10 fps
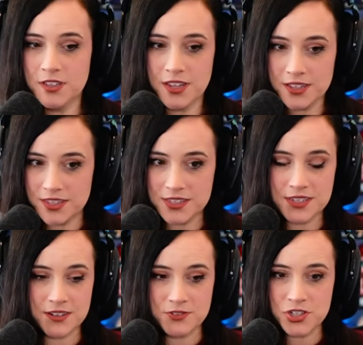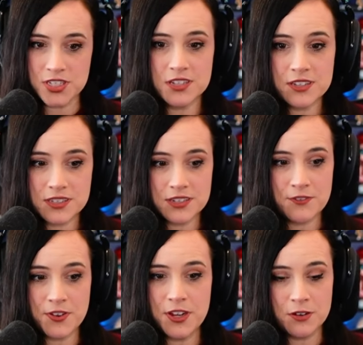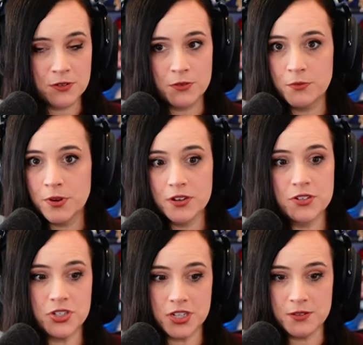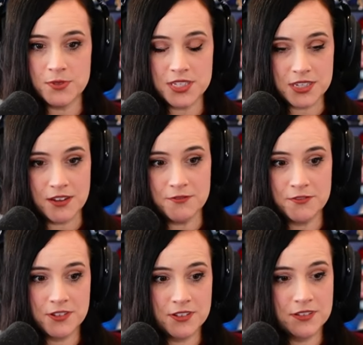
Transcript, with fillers: Like they said, if she's not safe here, where is she going to be safe?